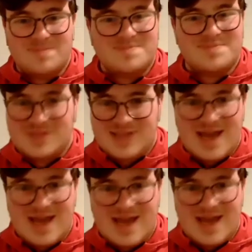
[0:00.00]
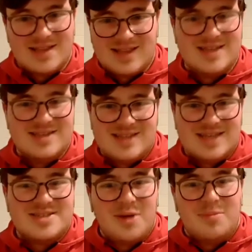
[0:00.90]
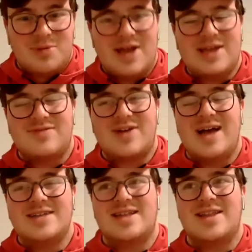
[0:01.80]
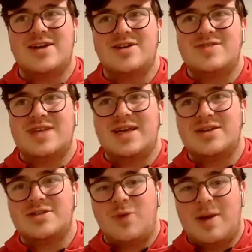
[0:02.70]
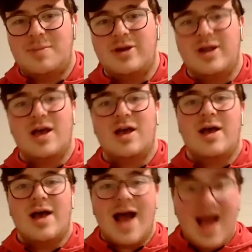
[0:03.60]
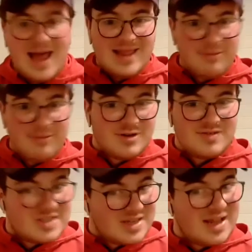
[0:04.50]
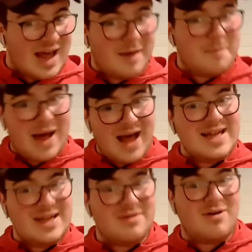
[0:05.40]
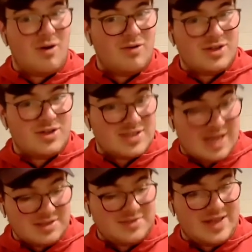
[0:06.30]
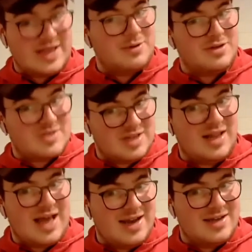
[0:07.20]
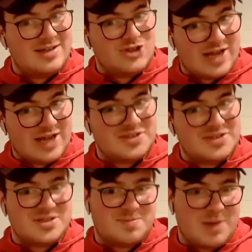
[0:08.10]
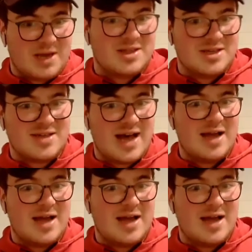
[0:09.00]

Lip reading: Yeah, and there's still plenty of guys that they could have taken as a weapon. And they would have still had it, by the sounds of it, they would have still had a chance to pick this guy